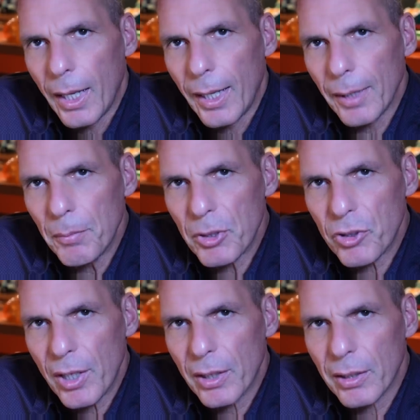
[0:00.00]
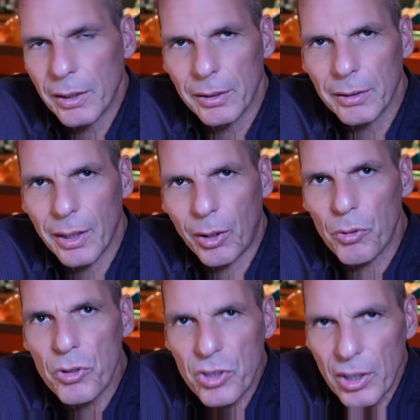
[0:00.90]
Let me share a
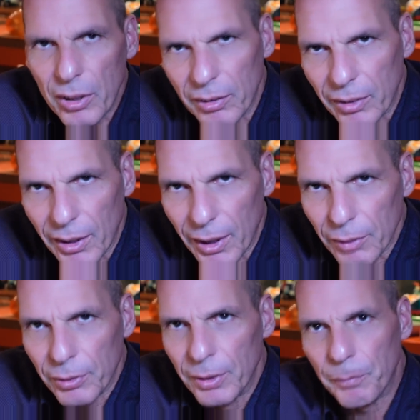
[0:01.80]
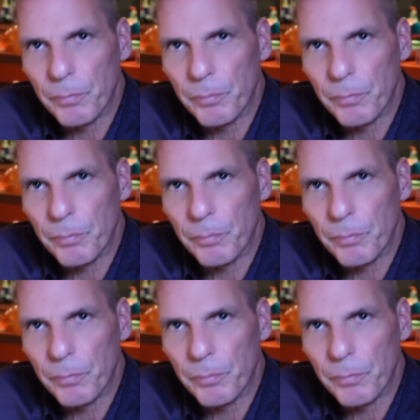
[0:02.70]
concern that I have.